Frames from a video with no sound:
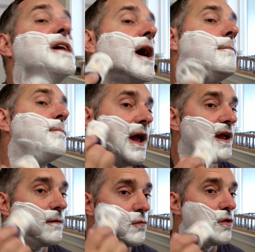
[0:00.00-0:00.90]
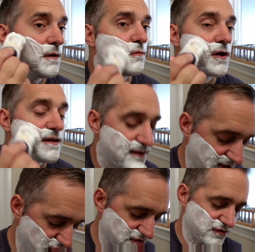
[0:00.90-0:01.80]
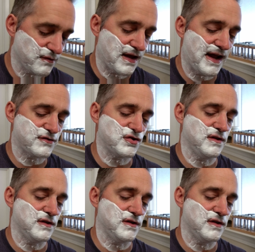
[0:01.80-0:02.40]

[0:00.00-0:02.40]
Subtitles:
I'm paying more and more attention to the actual